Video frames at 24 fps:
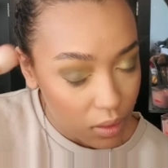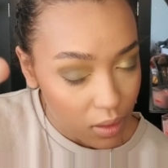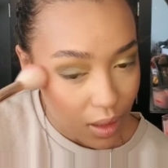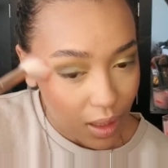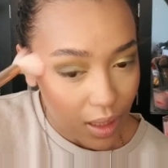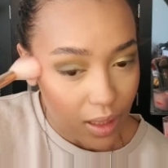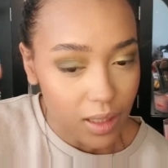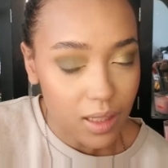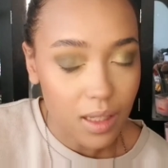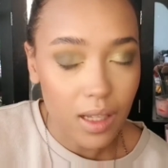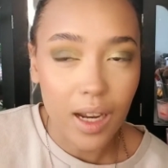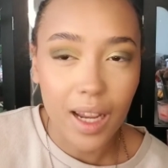
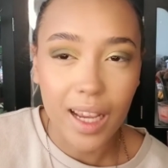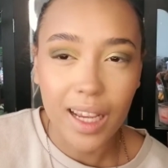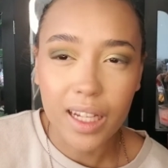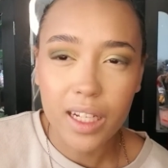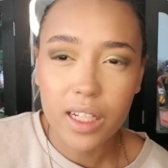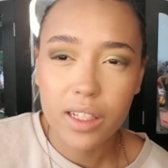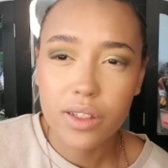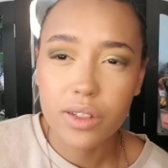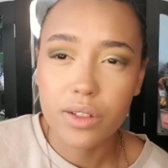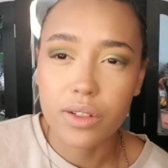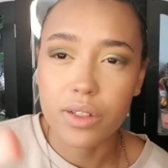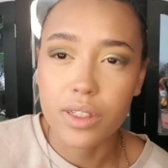Is it
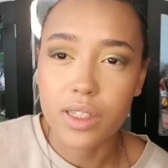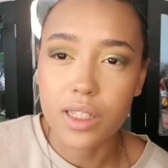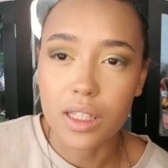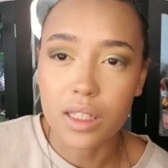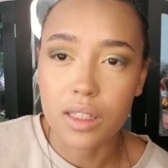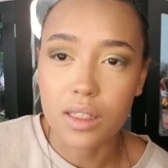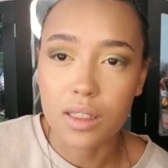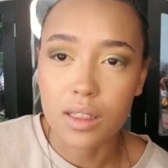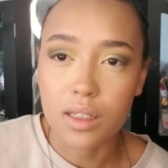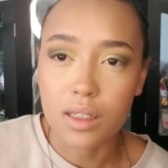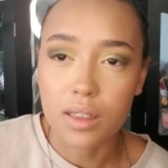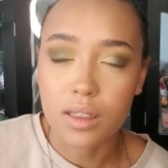80s or 60s?
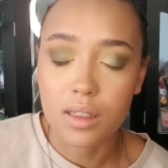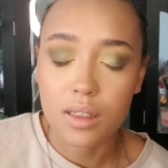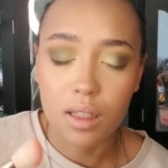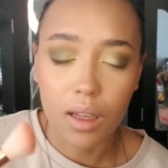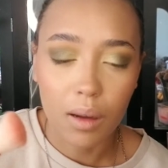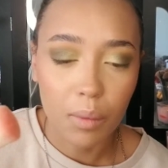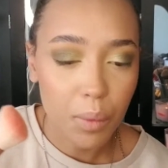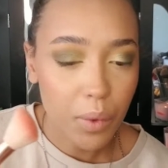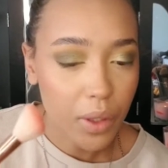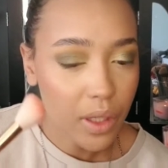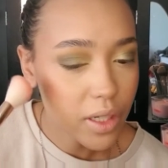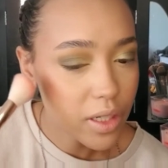
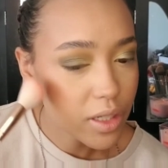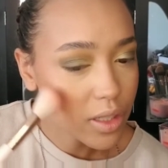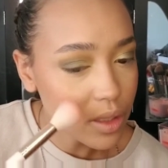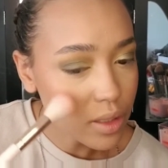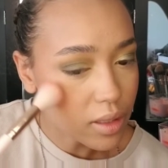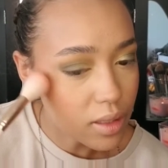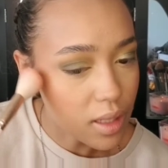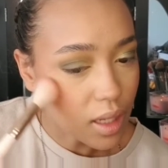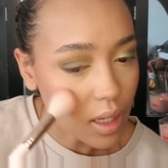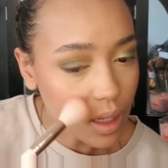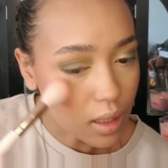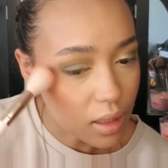I'm pretty sure
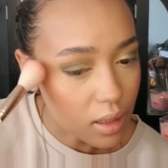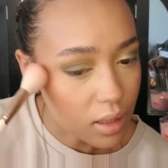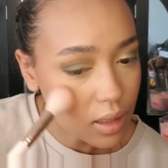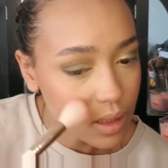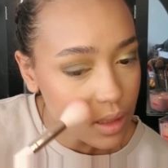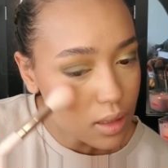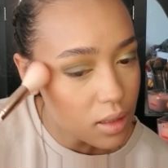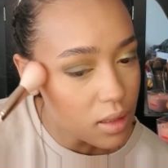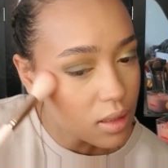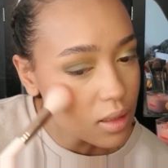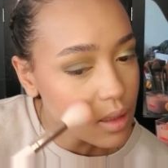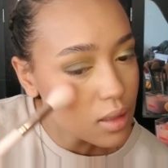it's
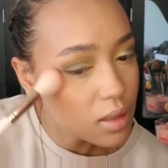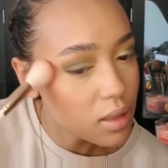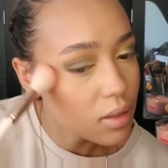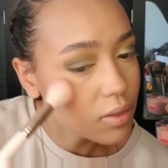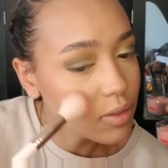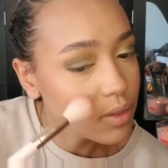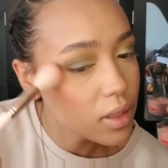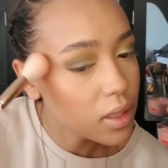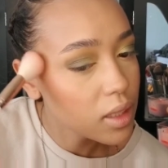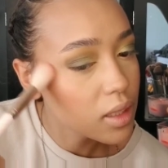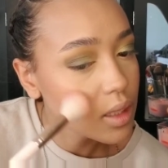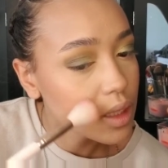80s. Because I
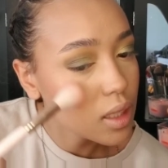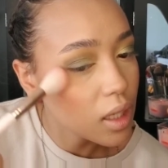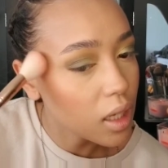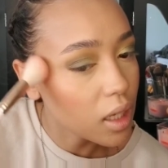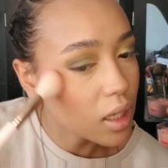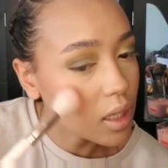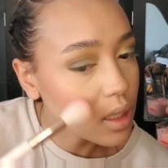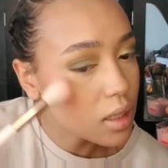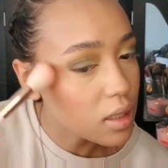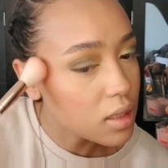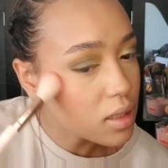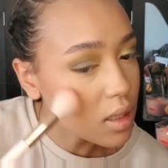feel like in the
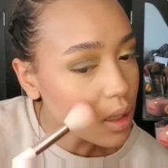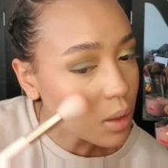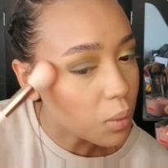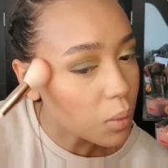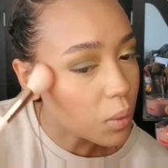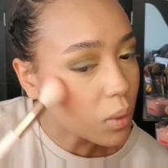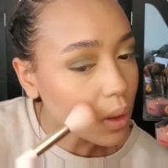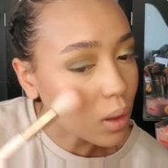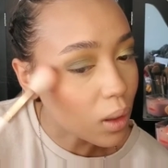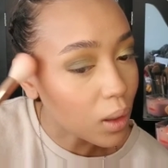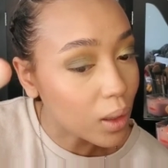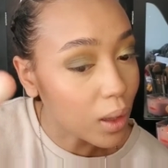80s they
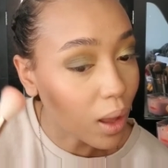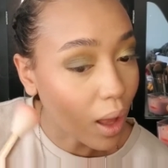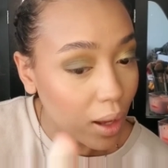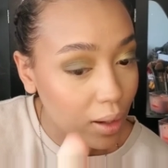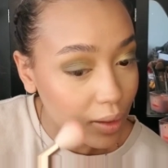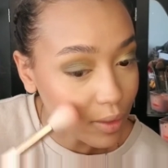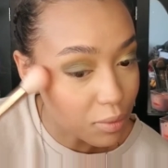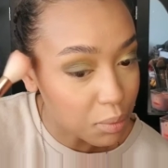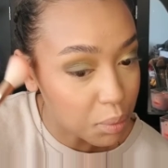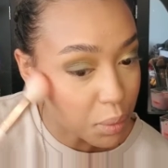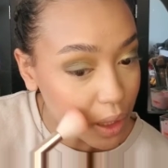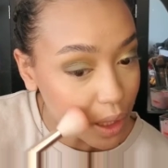wore a lot
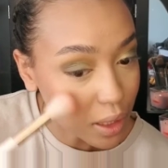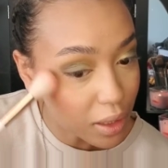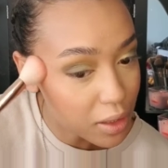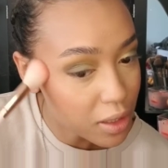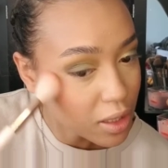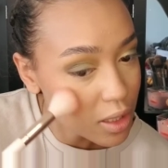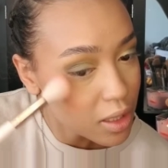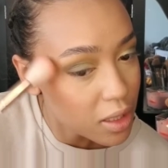of blush.